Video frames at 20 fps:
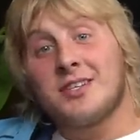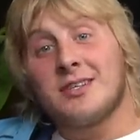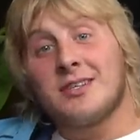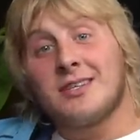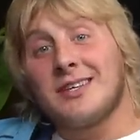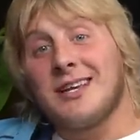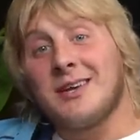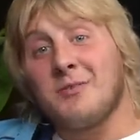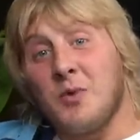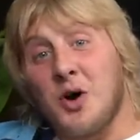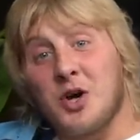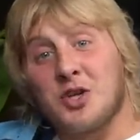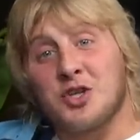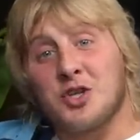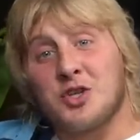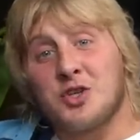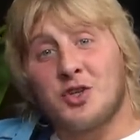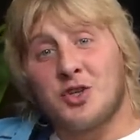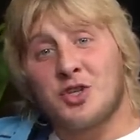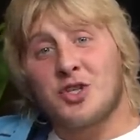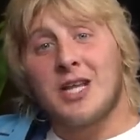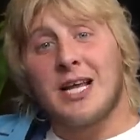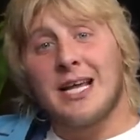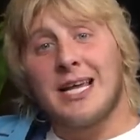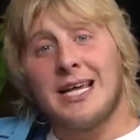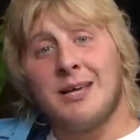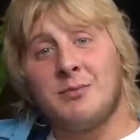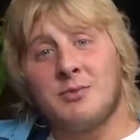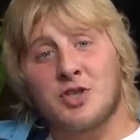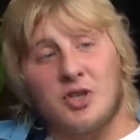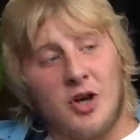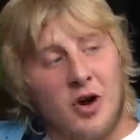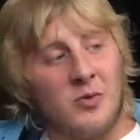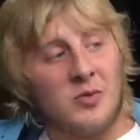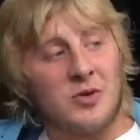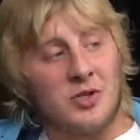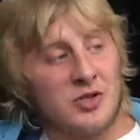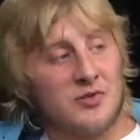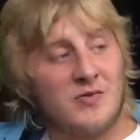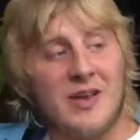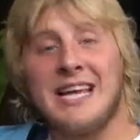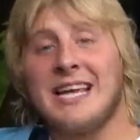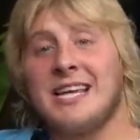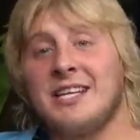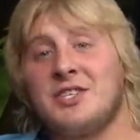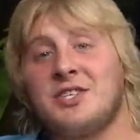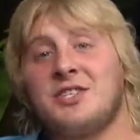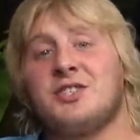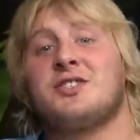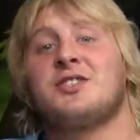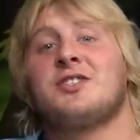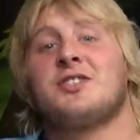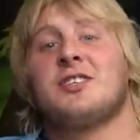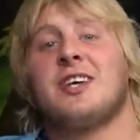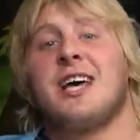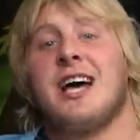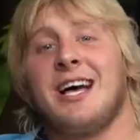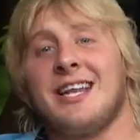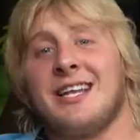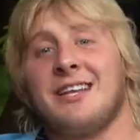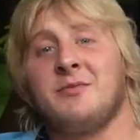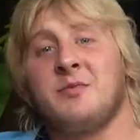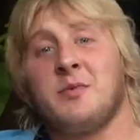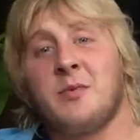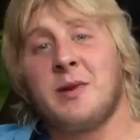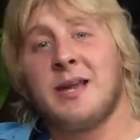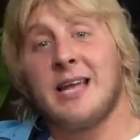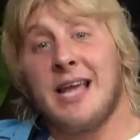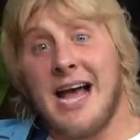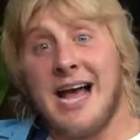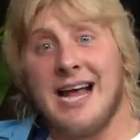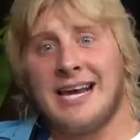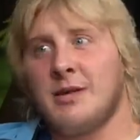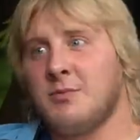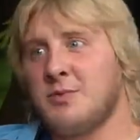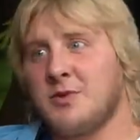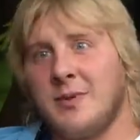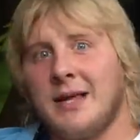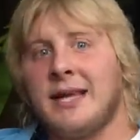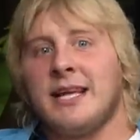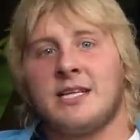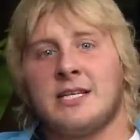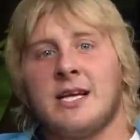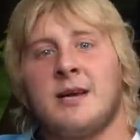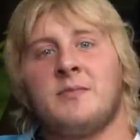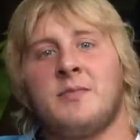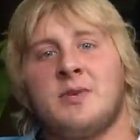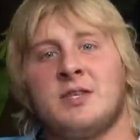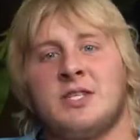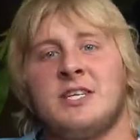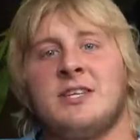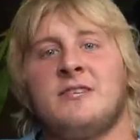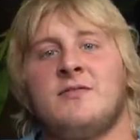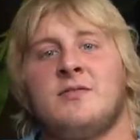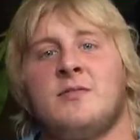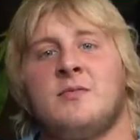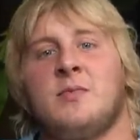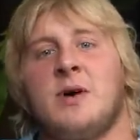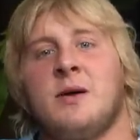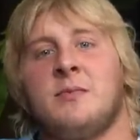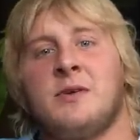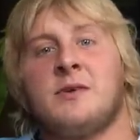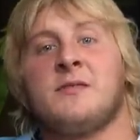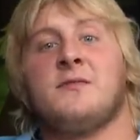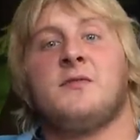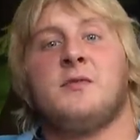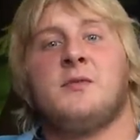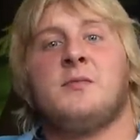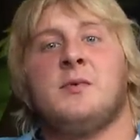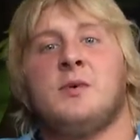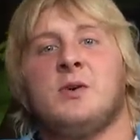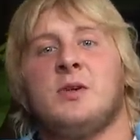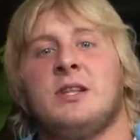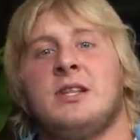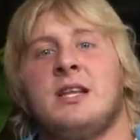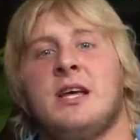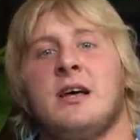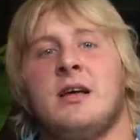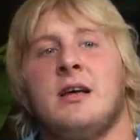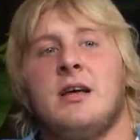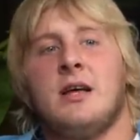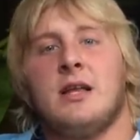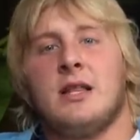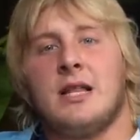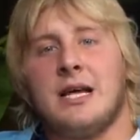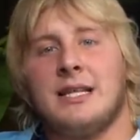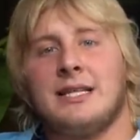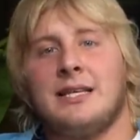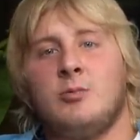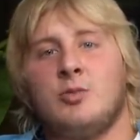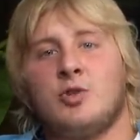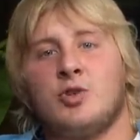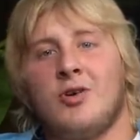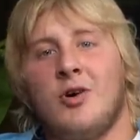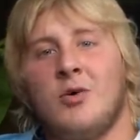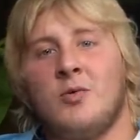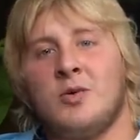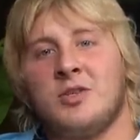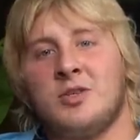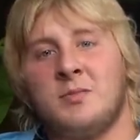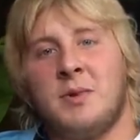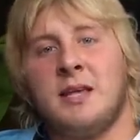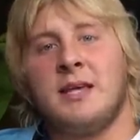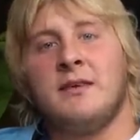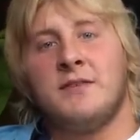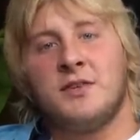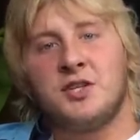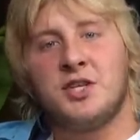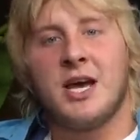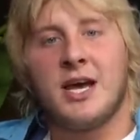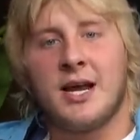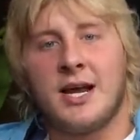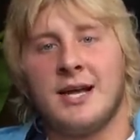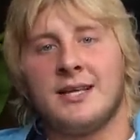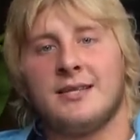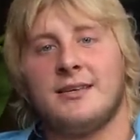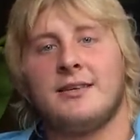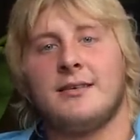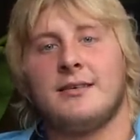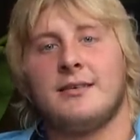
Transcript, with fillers: It wasn't just like he was going to Rangers and they were playing, and he was playing Champions League football and that. Lad, he was going to play for Gerrard.